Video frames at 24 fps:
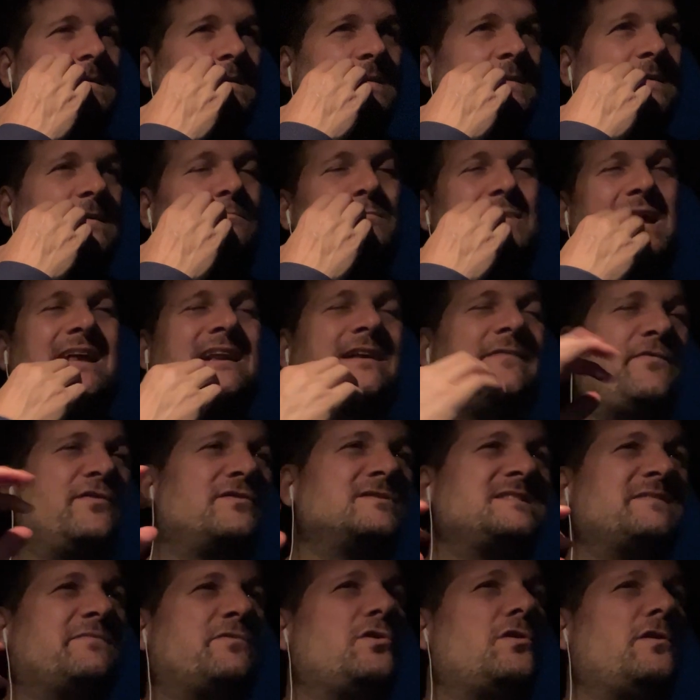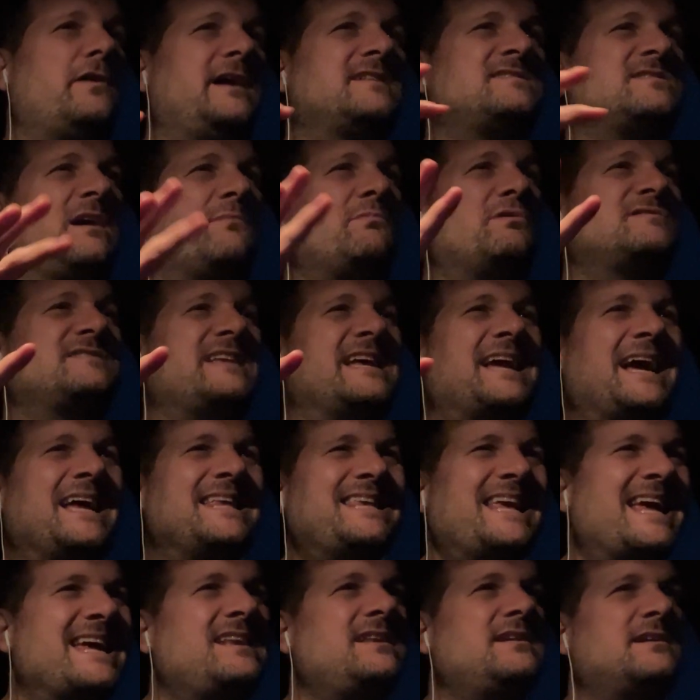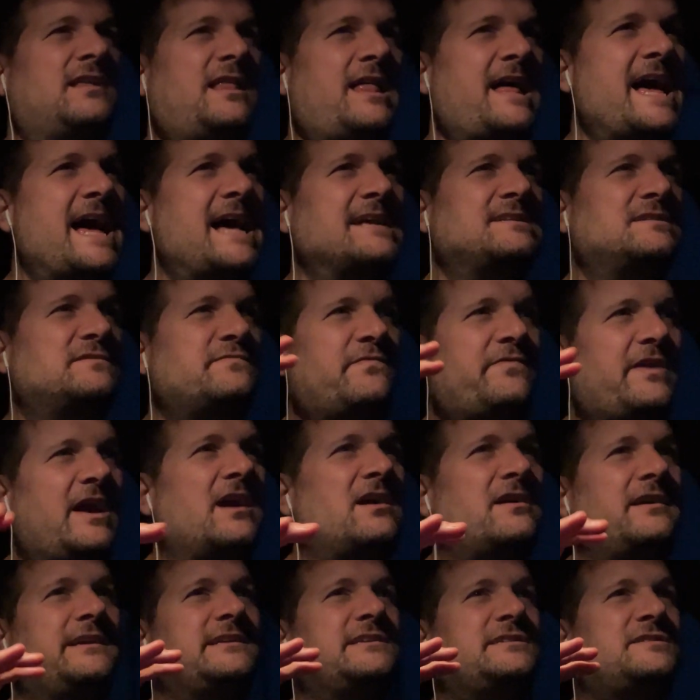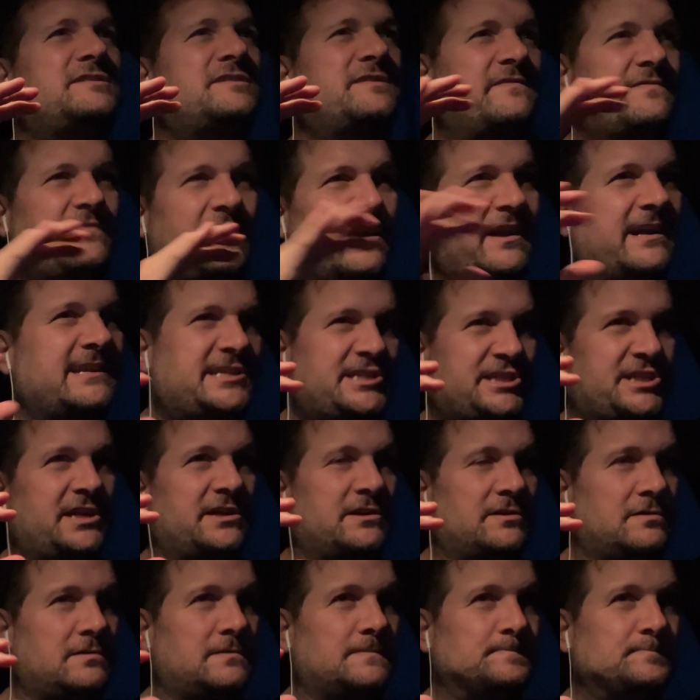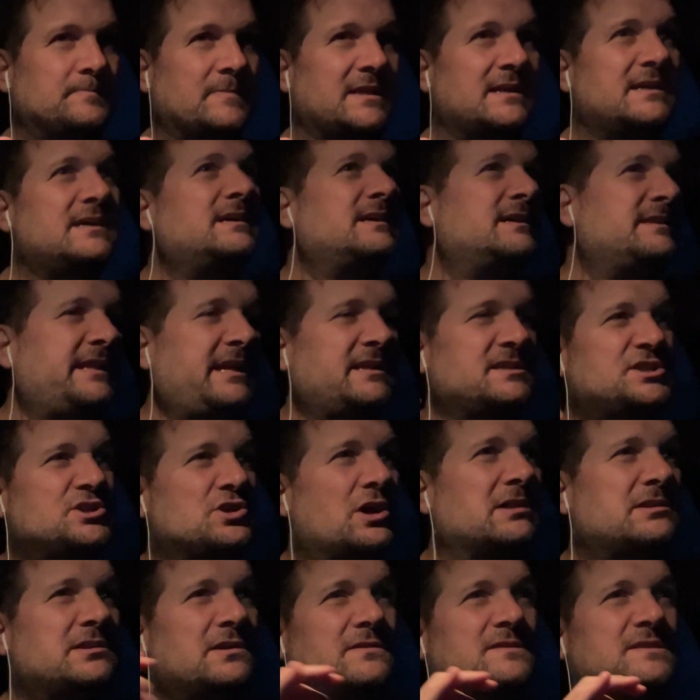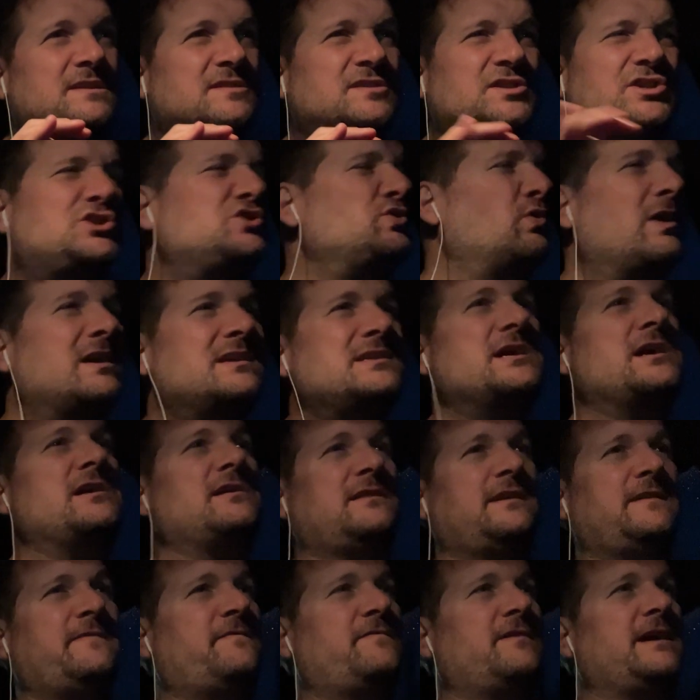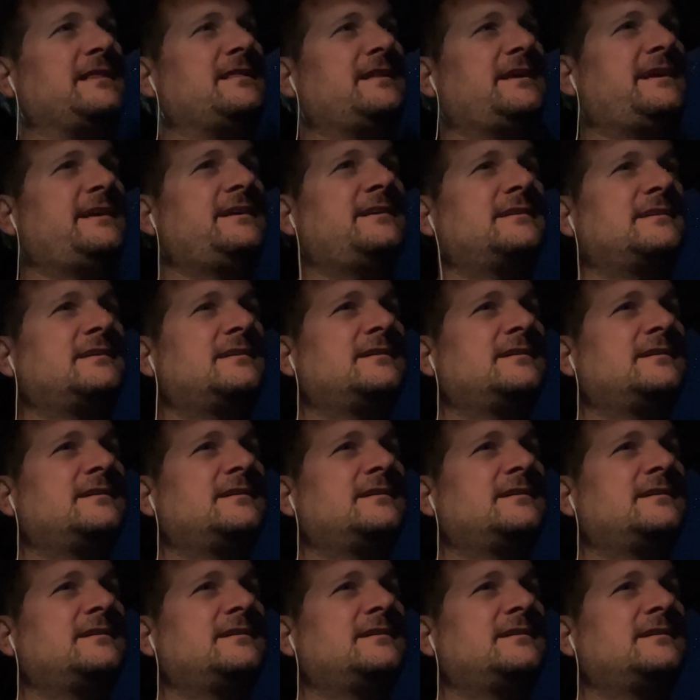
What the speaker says: man, first of all, it's almost like a yin class. It's very chill. The instructor is extraordinarily friendly.